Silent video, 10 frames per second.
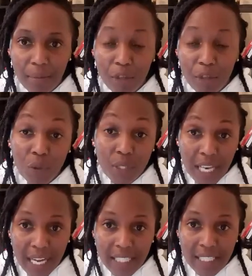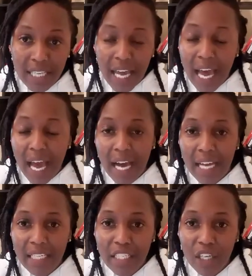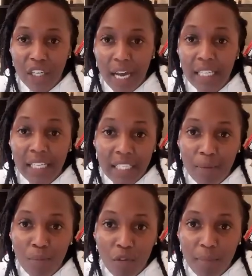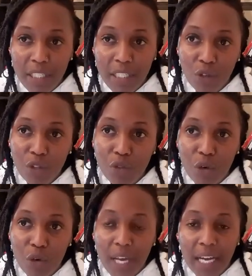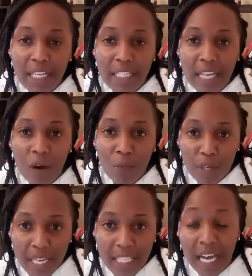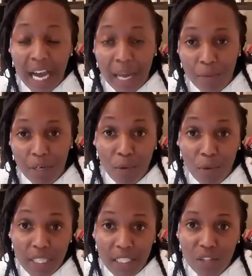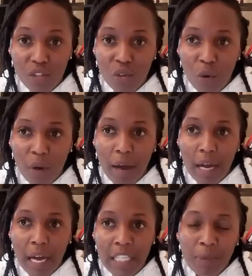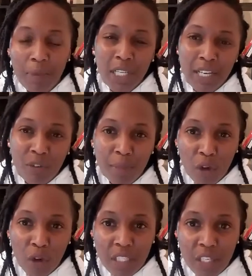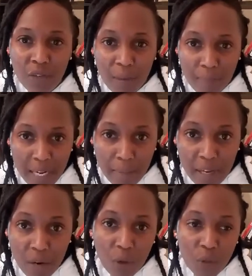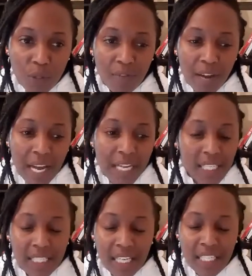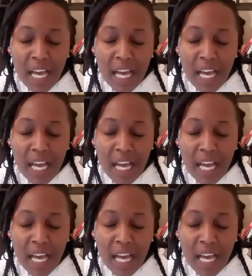utilized. And in the same movement, it's also looking at accommodating hybrid models. So especially from the onset of the pandemic, what we've learned is that